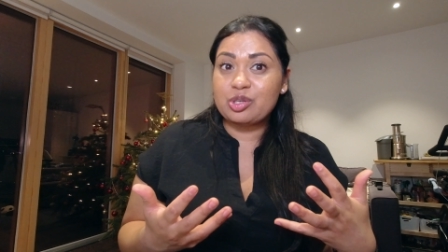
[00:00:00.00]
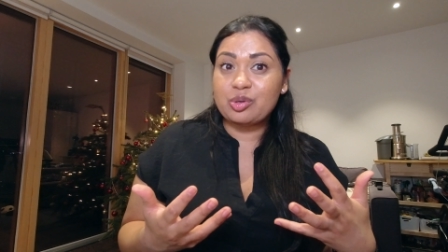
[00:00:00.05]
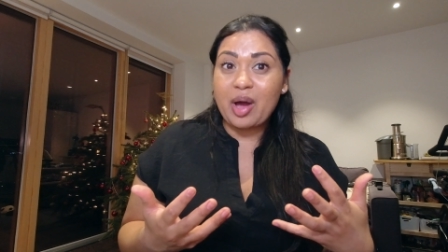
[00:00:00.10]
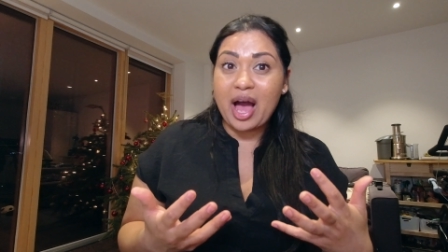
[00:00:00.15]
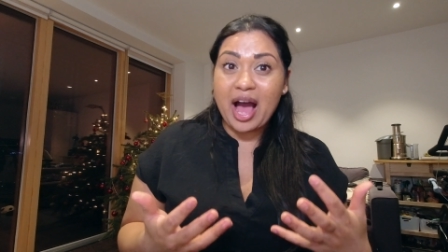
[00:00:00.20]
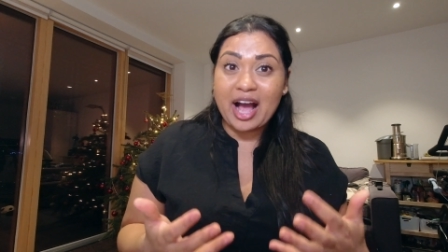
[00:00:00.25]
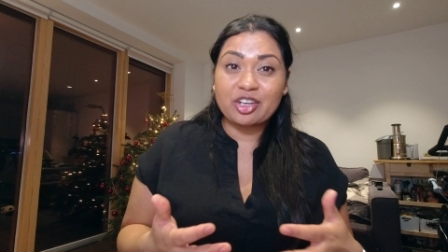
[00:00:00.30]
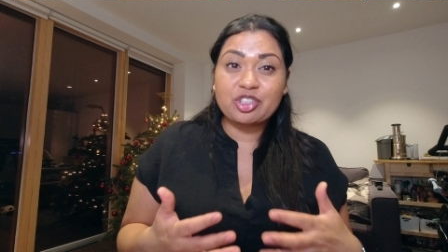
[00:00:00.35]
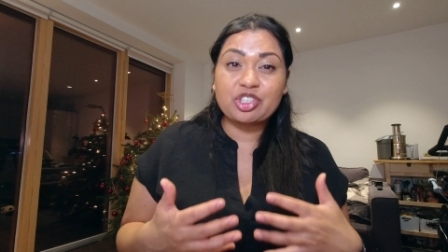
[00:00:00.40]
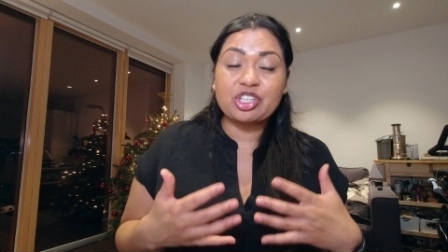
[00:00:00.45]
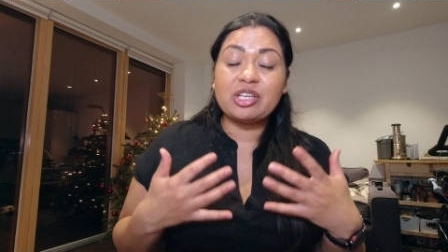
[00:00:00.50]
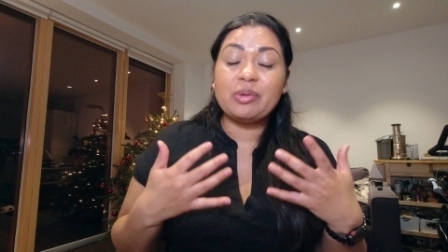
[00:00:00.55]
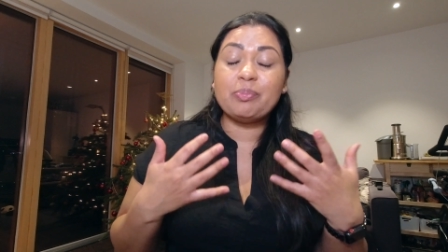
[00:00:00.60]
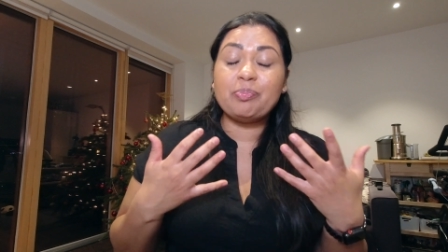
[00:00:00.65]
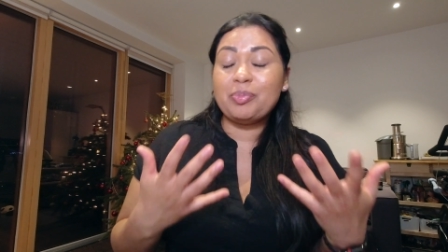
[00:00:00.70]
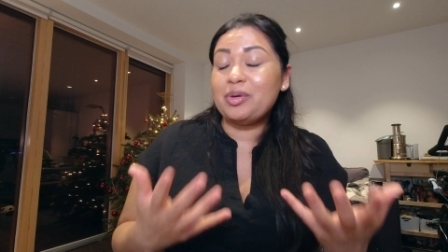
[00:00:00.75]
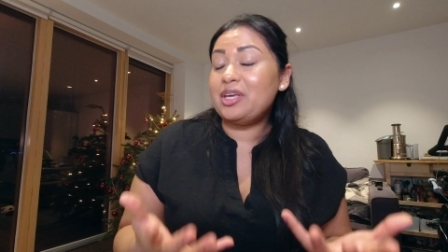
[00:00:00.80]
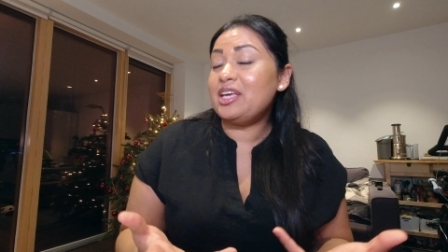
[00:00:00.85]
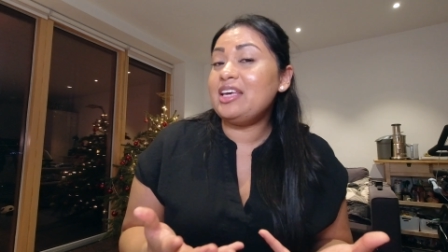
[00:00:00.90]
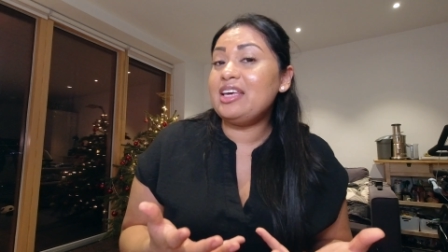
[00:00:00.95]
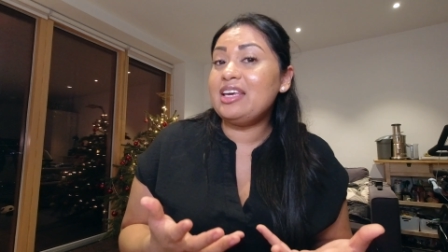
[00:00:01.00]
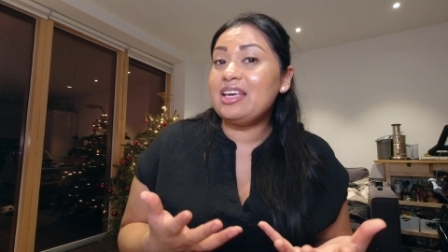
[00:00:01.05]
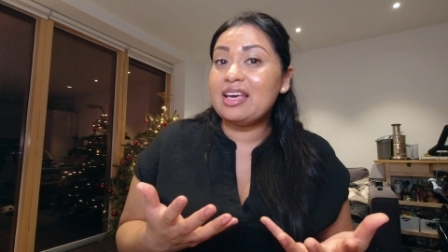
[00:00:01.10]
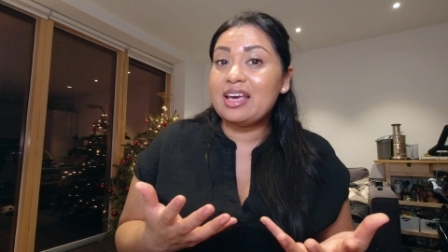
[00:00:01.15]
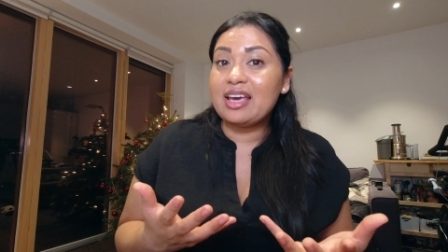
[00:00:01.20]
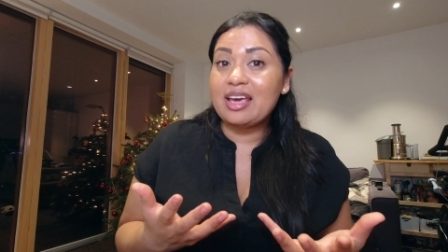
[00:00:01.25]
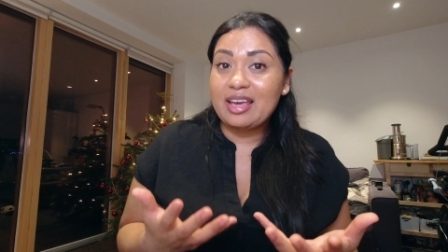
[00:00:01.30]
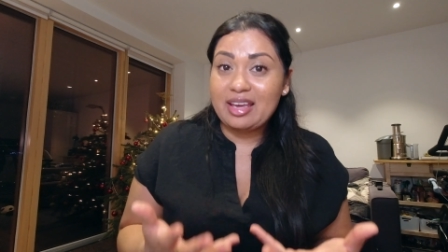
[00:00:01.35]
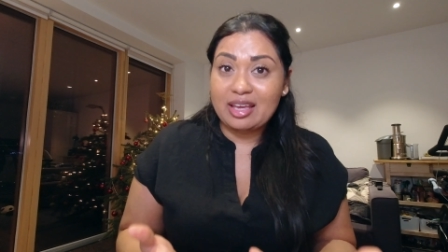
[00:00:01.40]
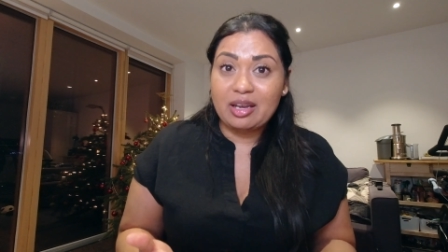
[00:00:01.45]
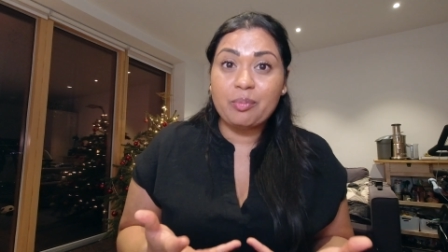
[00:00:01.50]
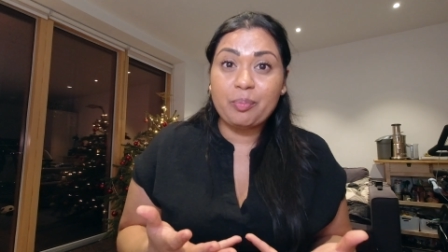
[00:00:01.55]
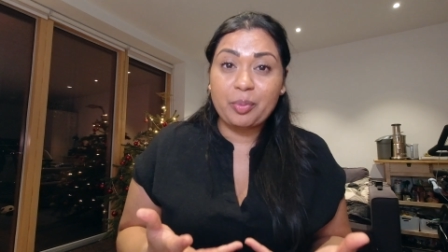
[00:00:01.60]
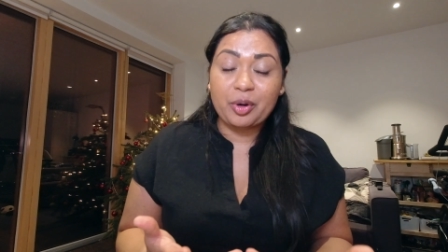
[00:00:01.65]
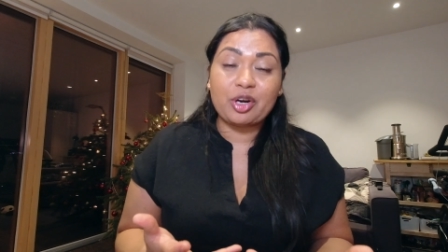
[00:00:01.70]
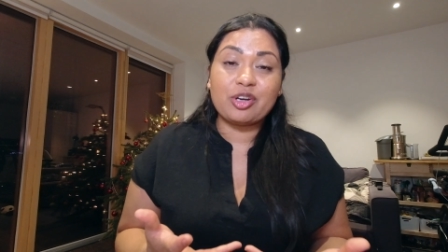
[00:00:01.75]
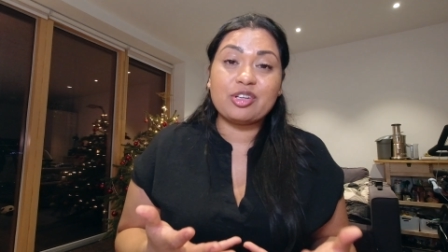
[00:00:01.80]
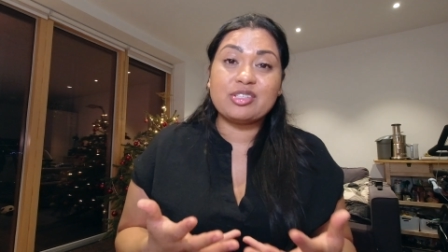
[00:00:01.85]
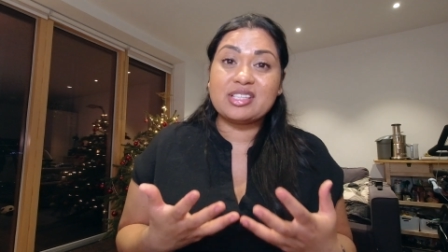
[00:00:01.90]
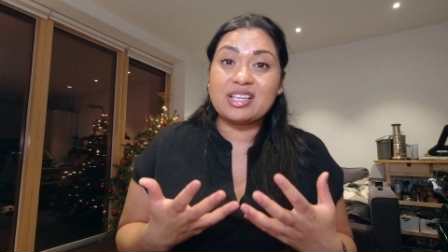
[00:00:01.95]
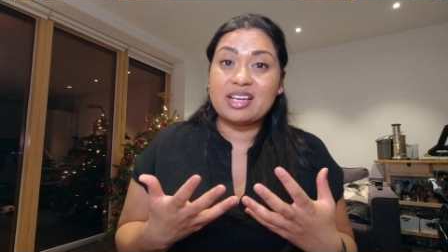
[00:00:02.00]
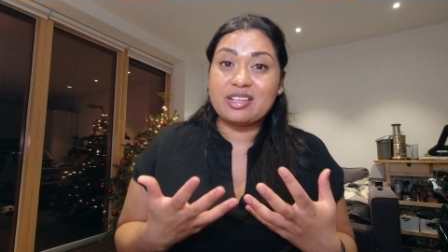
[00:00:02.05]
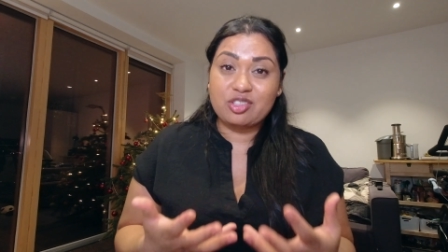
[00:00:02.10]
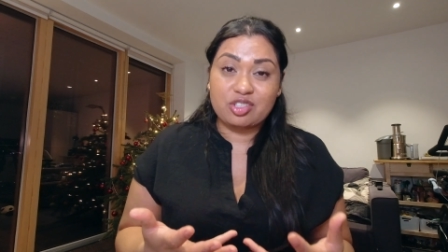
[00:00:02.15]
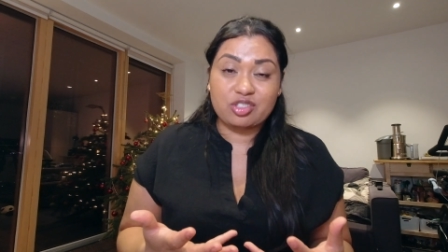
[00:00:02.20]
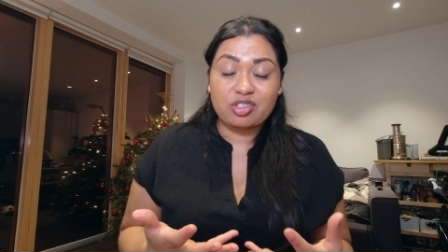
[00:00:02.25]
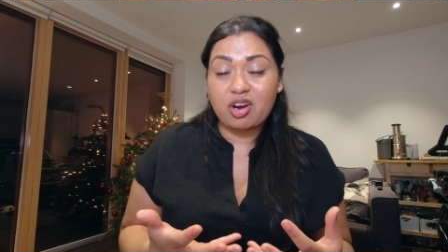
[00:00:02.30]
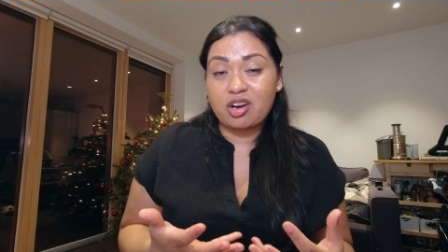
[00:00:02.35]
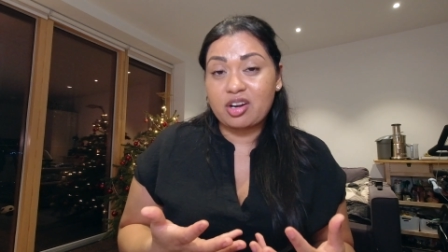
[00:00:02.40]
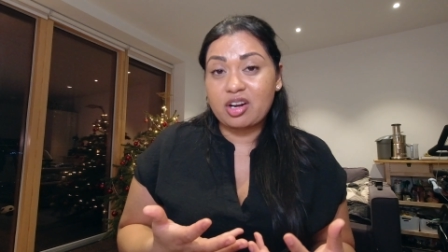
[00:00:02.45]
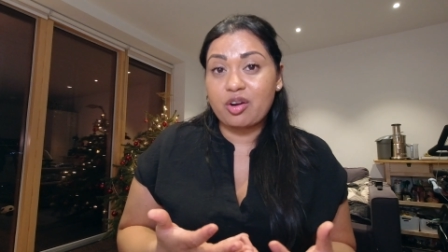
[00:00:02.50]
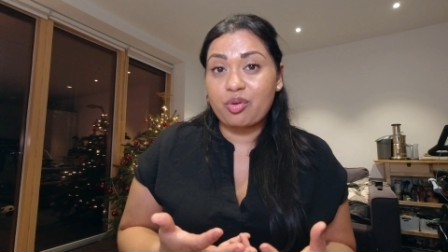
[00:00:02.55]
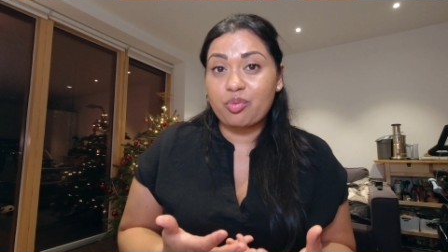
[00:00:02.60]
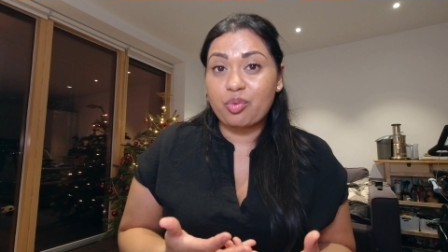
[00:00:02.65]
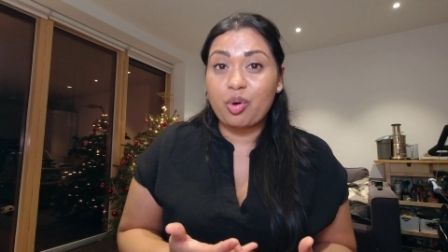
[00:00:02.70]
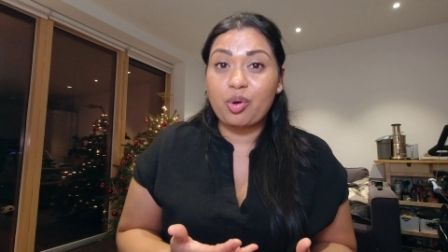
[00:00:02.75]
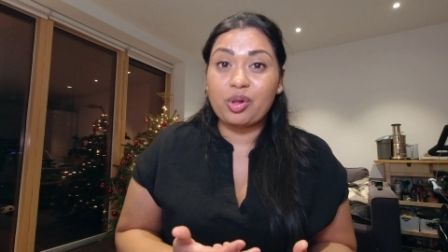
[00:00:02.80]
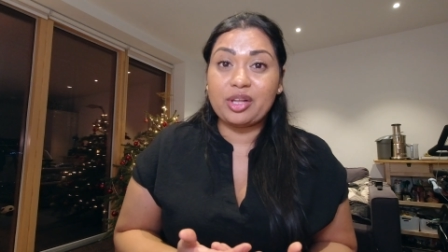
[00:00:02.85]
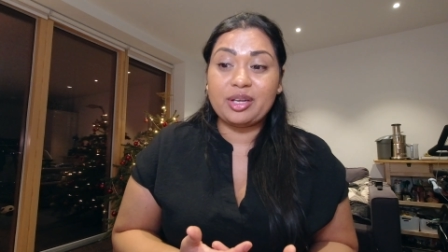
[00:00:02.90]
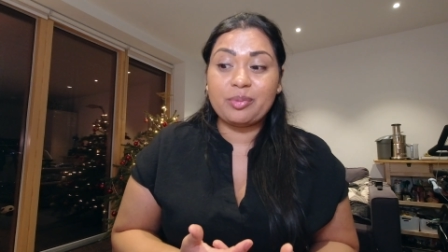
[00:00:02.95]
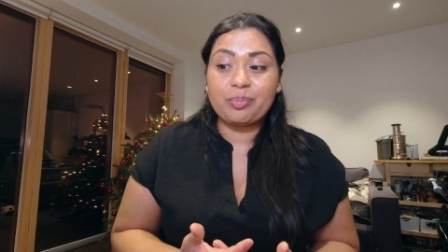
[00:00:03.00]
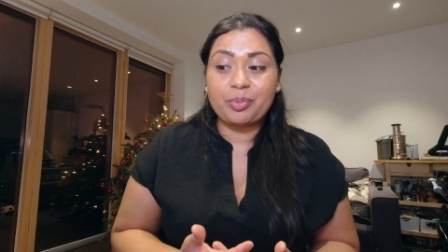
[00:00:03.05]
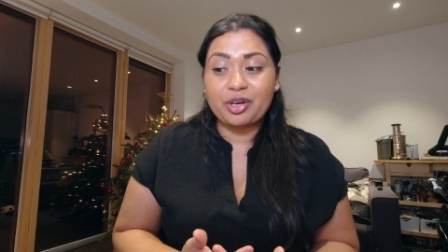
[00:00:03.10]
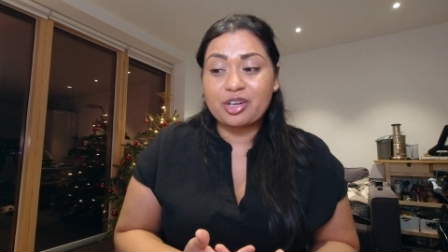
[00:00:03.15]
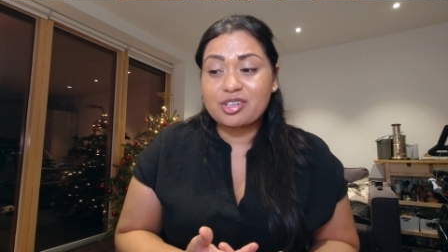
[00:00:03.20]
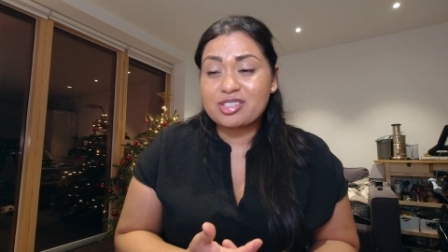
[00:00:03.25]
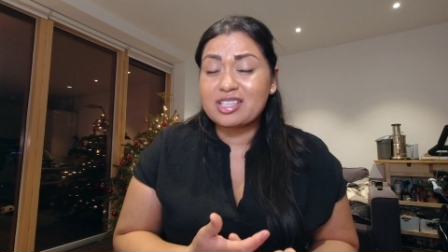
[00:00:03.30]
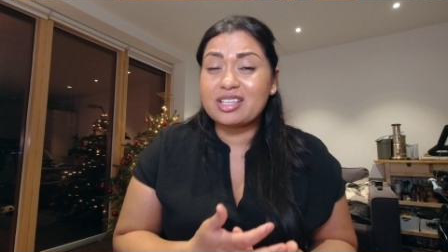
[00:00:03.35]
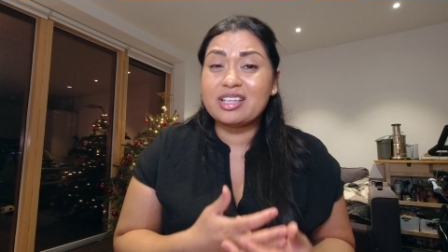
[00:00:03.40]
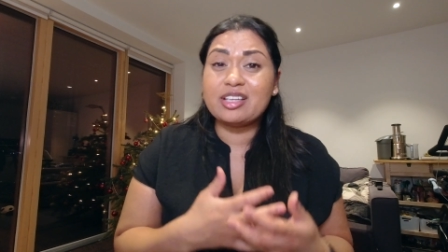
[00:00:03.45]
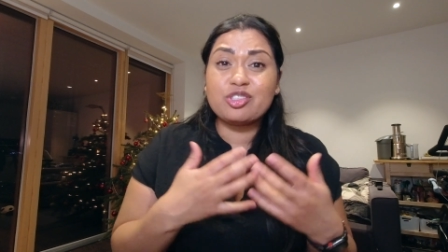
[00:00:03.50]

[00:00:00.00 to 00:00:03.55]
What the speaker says: to actually be in person and start a role in person,